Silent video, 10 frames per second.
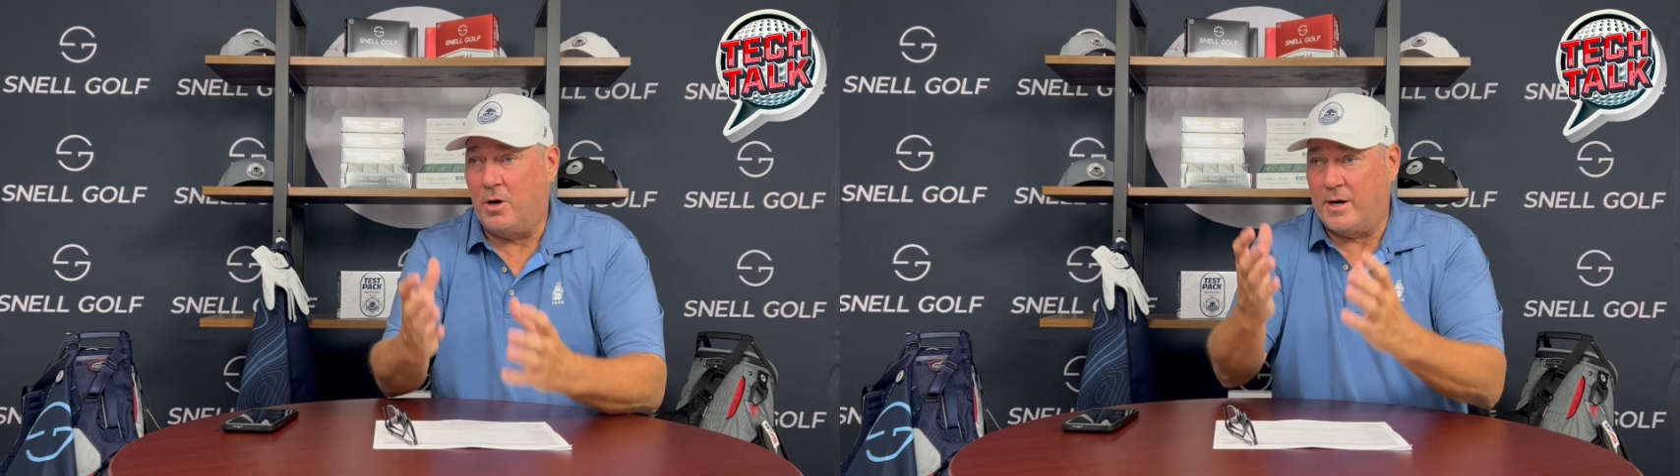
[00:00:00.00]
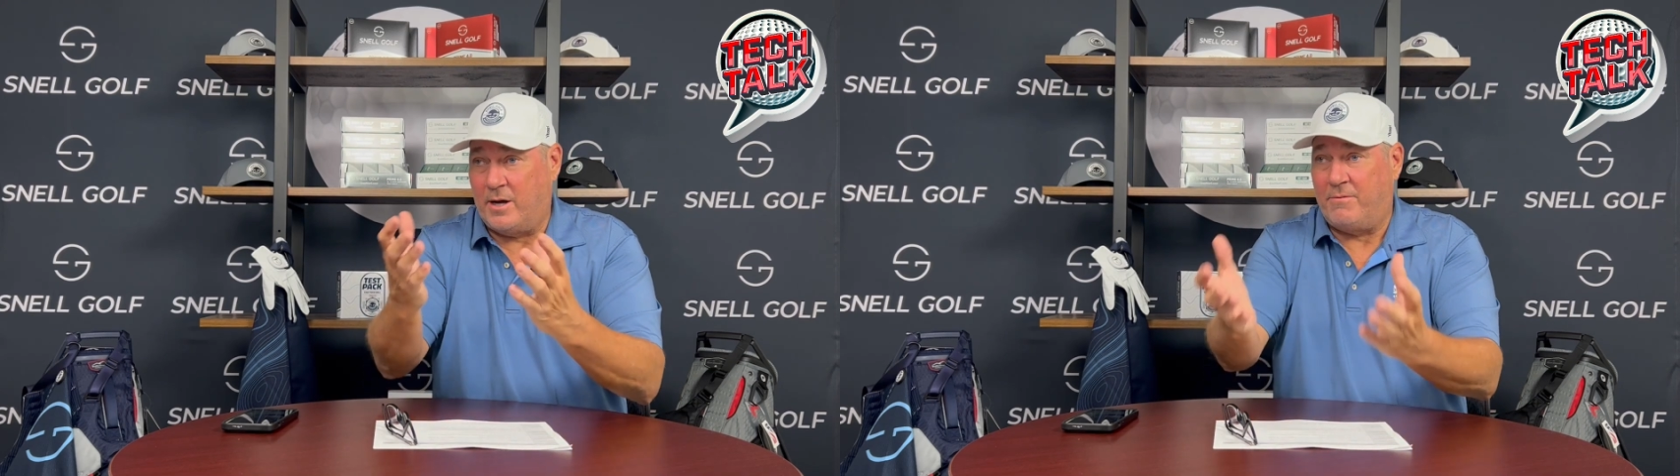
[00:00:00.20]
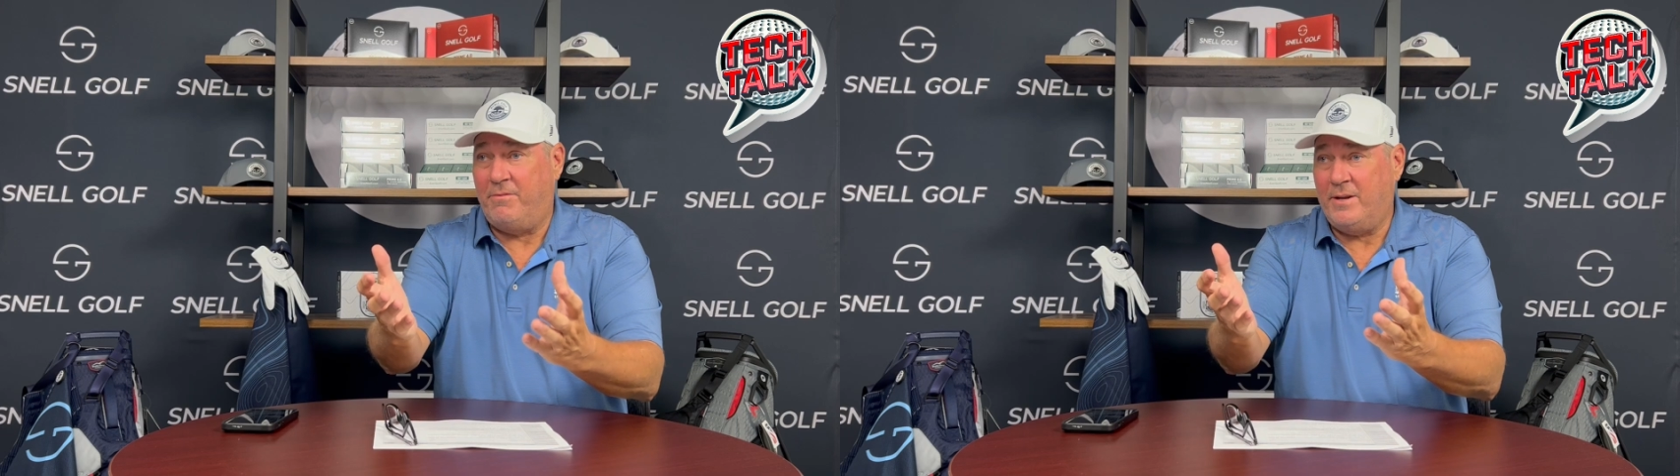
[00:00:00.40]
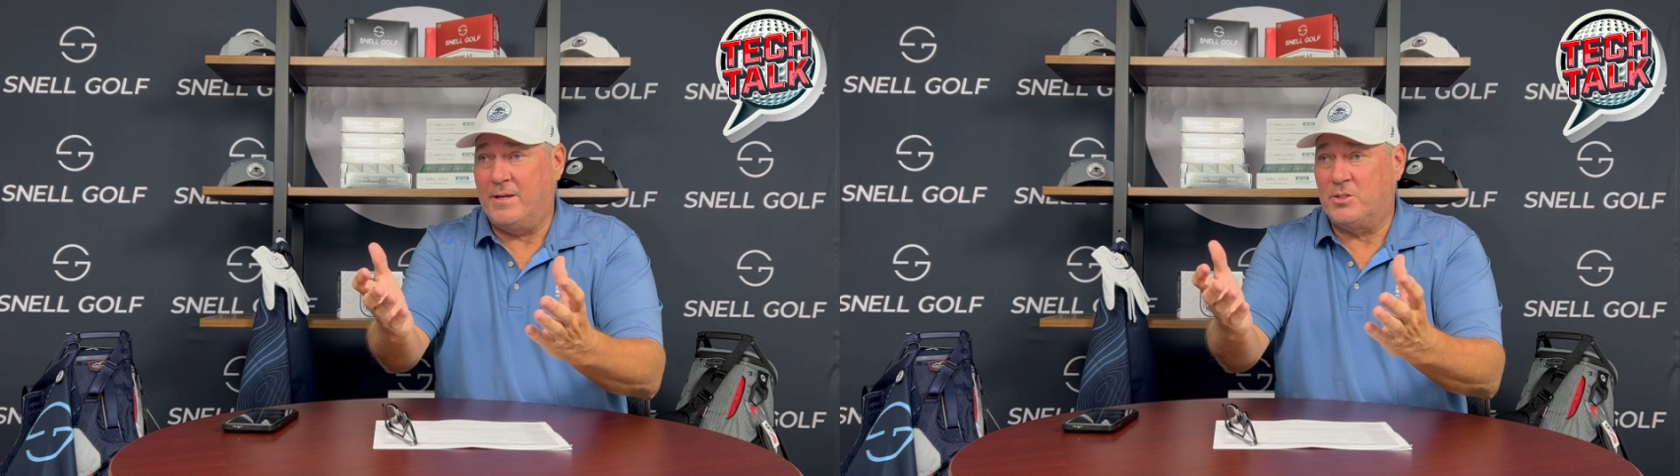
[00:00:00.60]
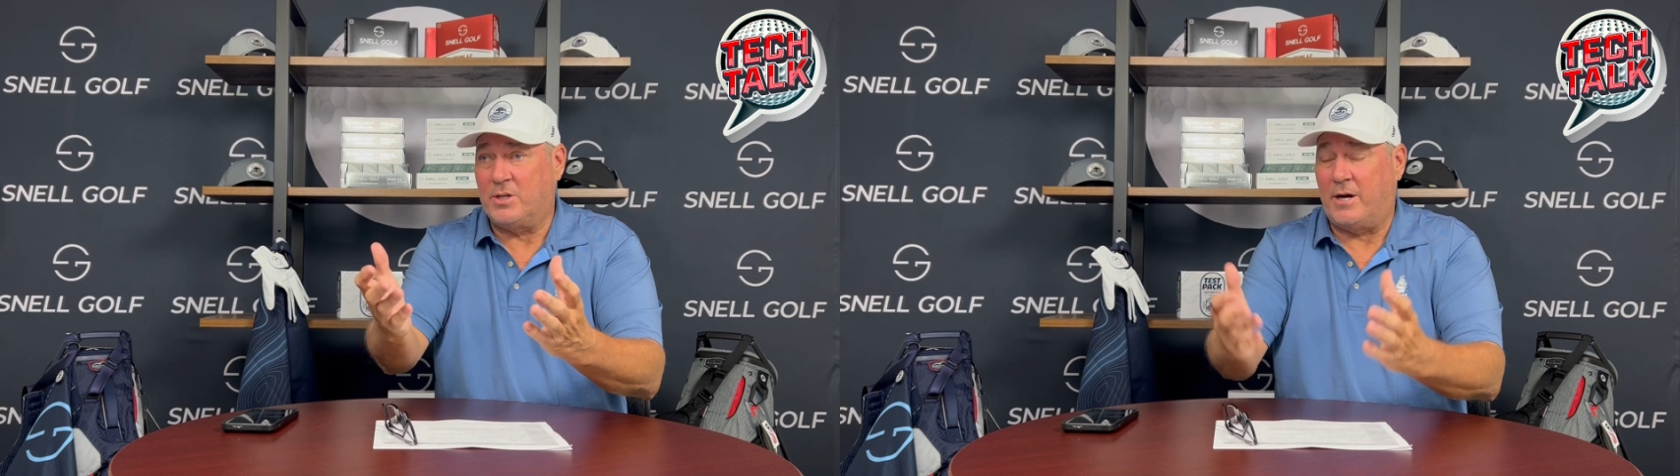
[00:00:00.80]
on our fitting
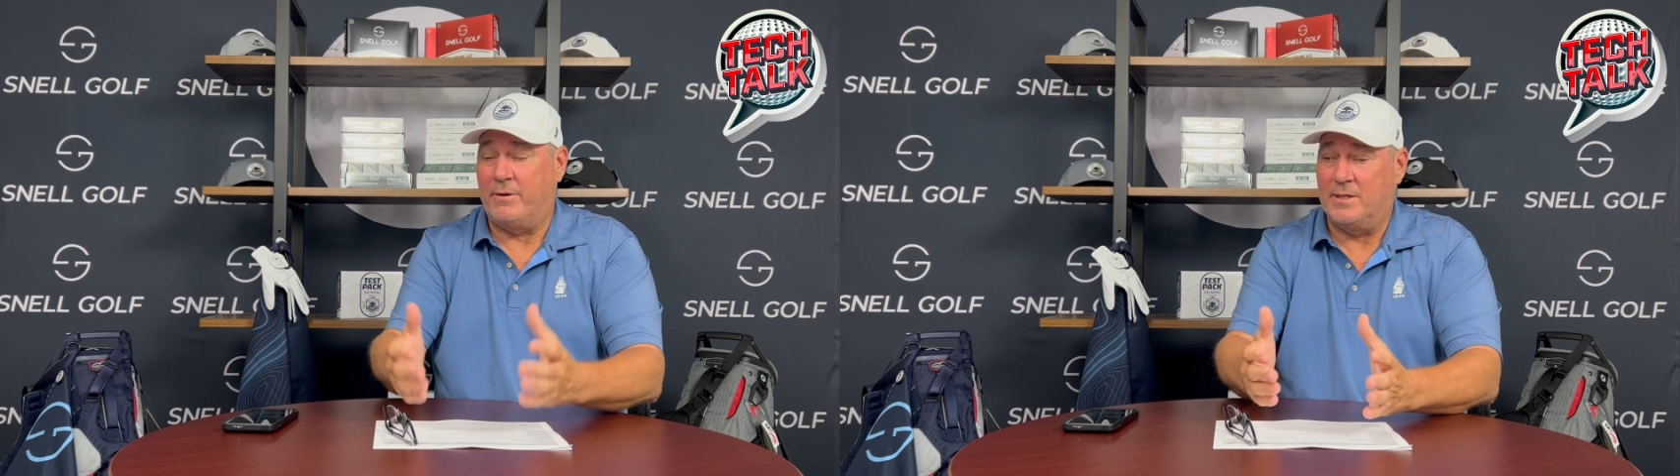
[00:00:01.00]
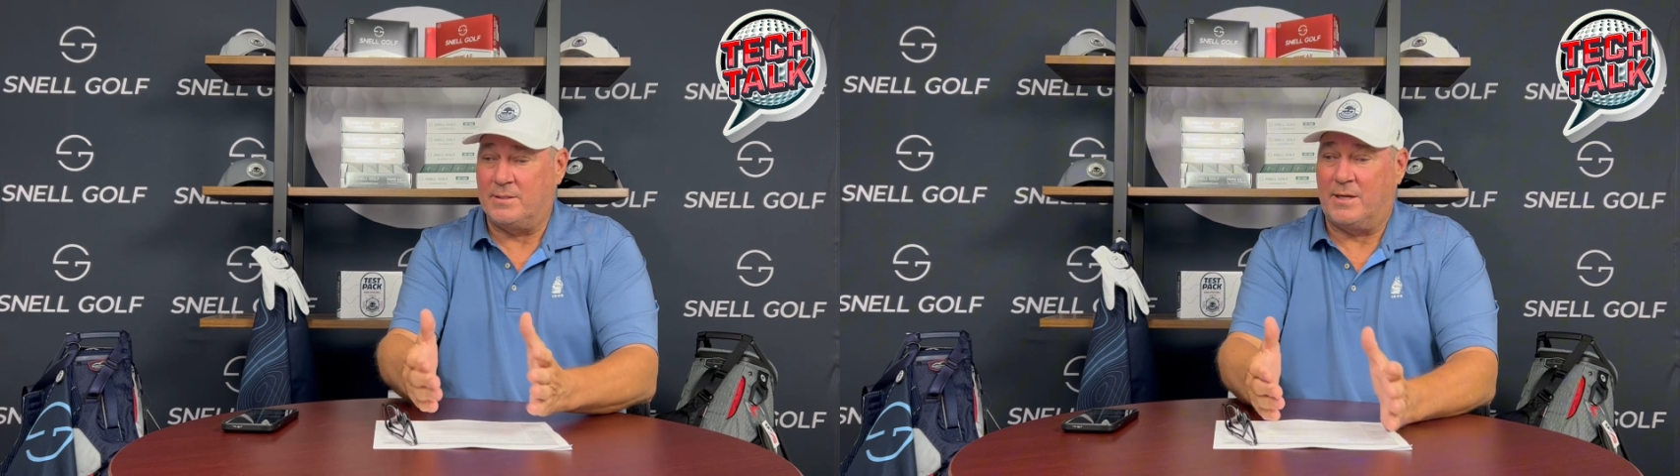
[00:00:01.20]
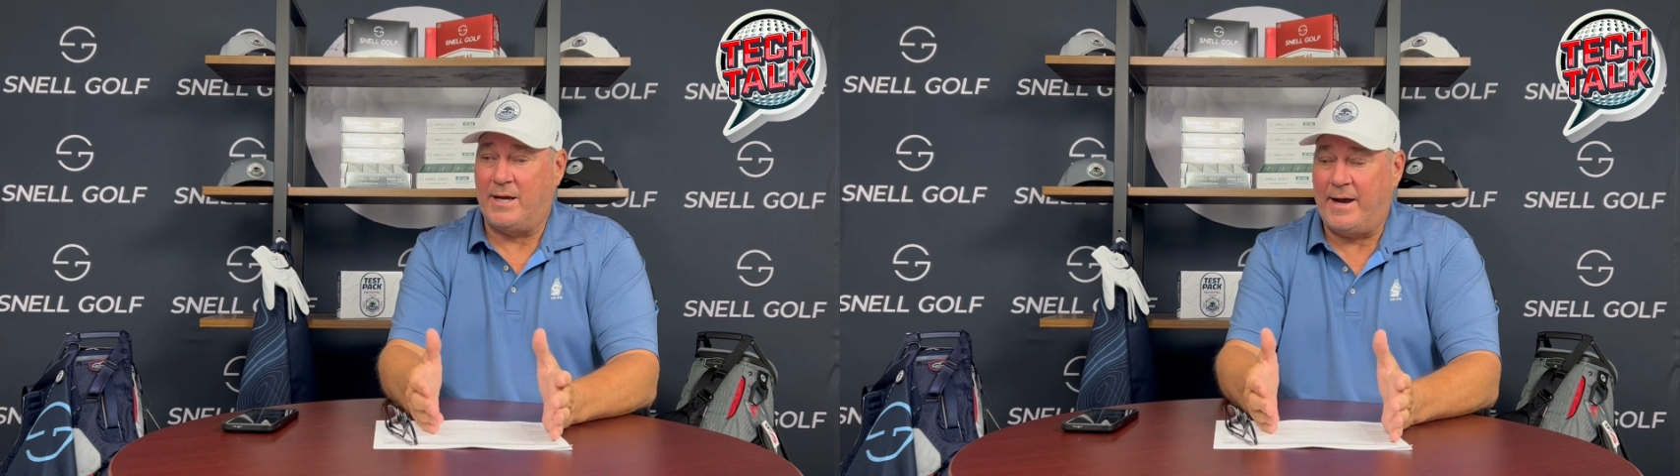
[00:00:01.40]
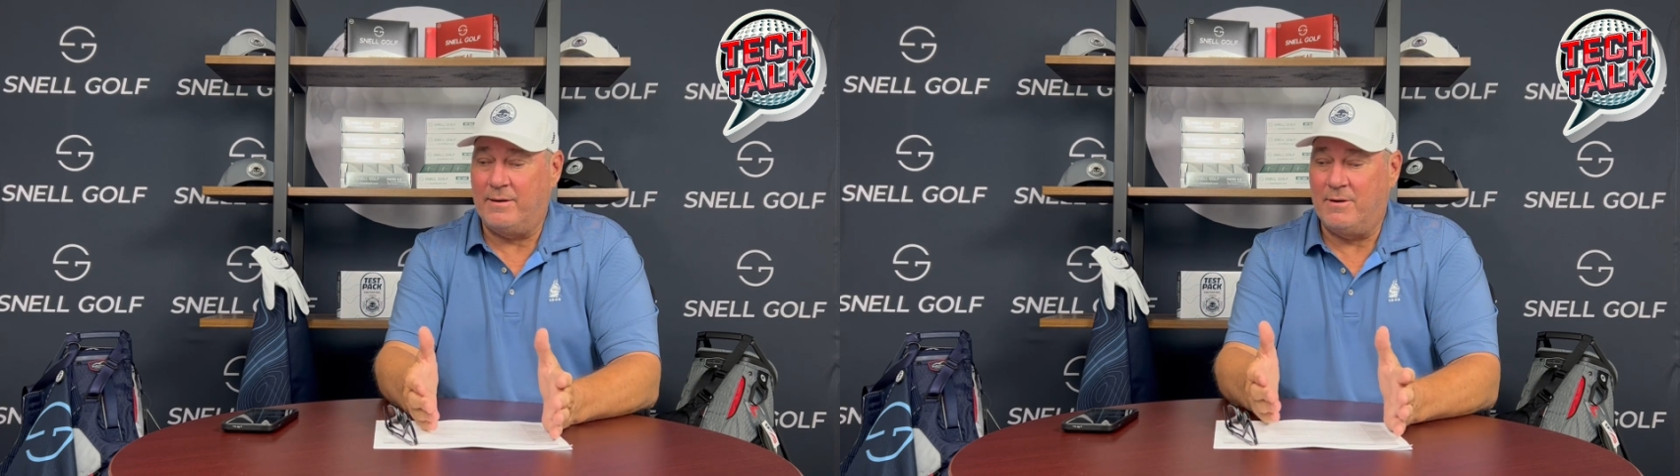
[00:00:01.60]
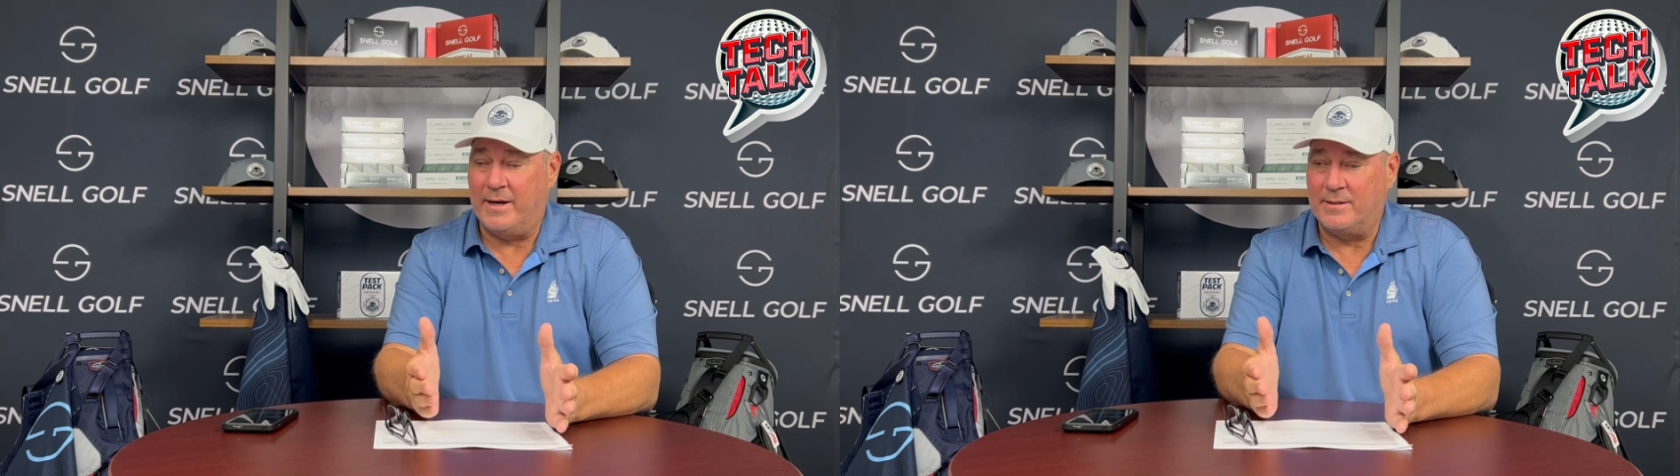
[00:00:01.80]
chart is a
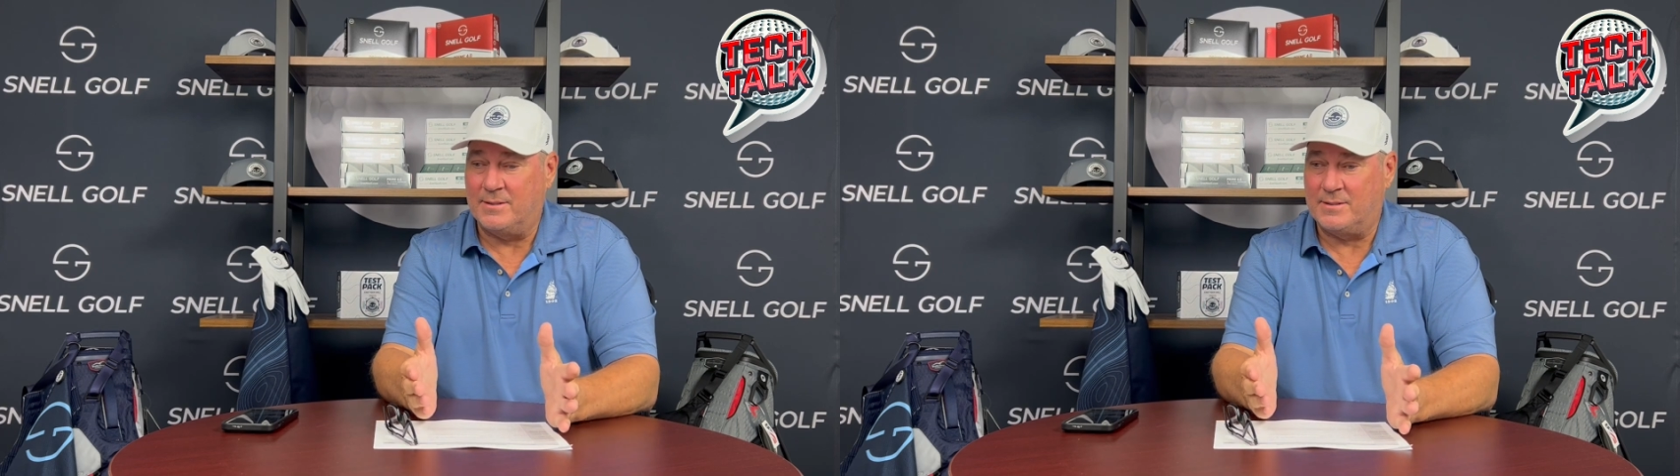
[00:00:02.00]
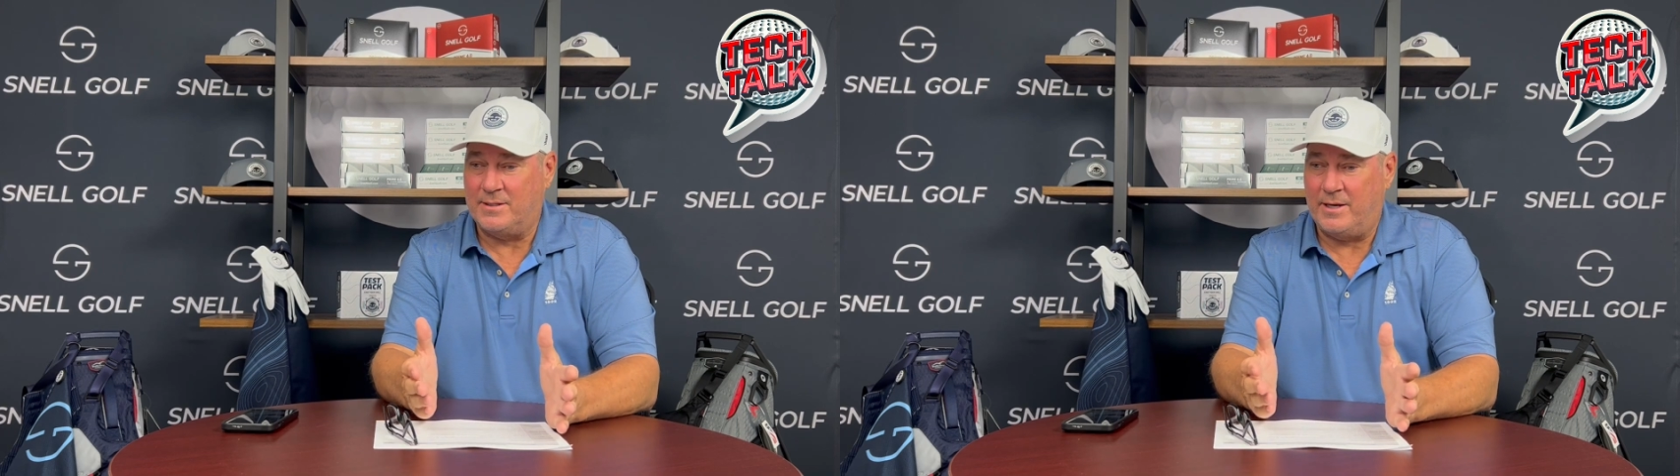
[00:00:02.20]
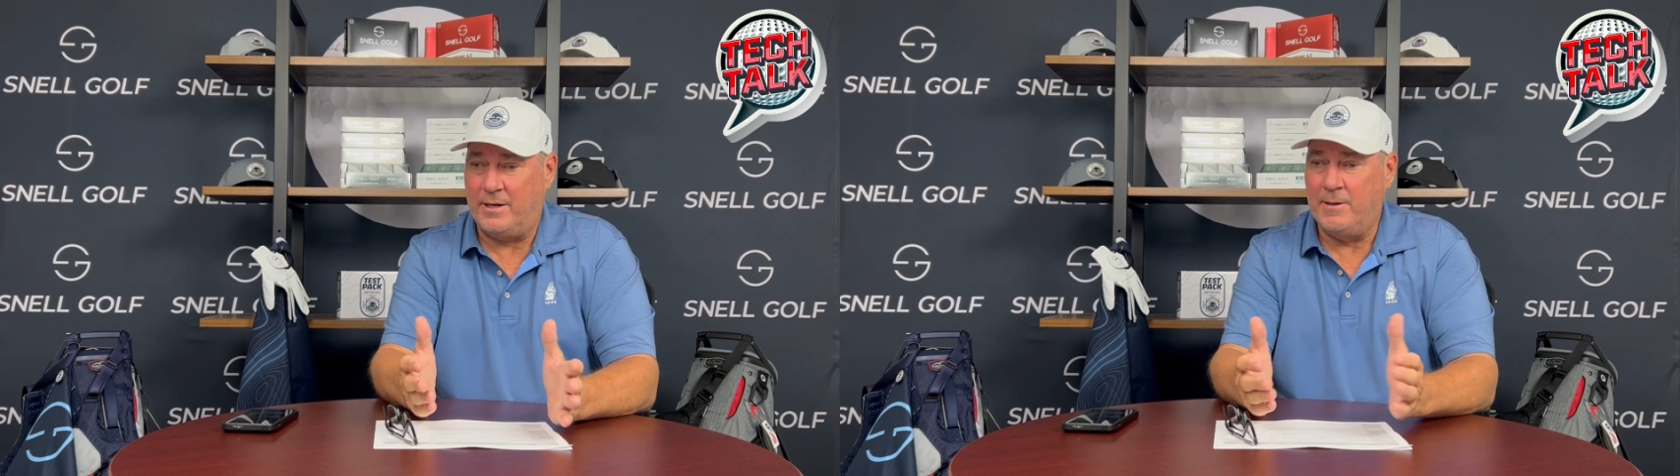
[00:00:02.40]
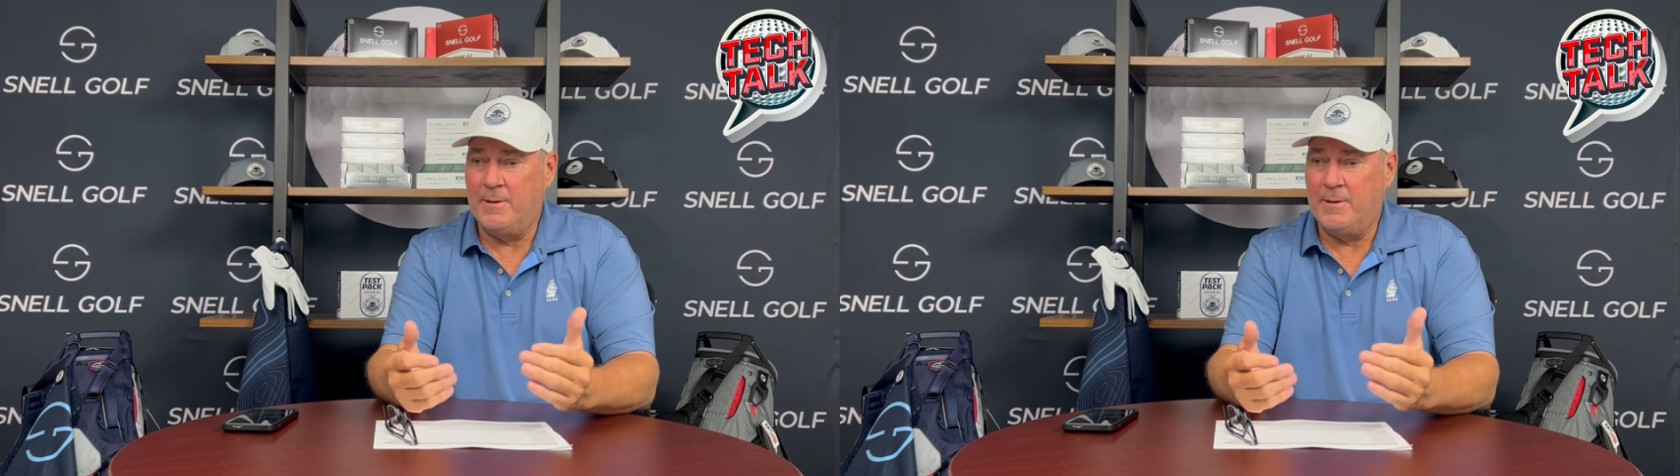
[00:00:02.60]
guideline to say,